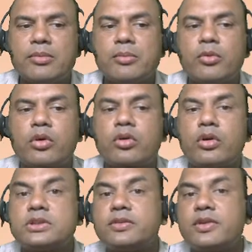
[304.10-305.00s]
more
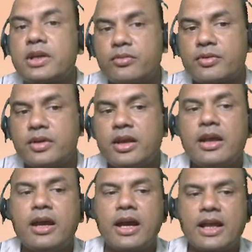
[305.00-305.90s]
conservative
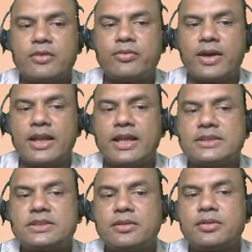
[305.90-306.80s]
and I'll
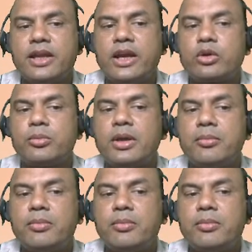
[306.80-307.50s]
finance A to B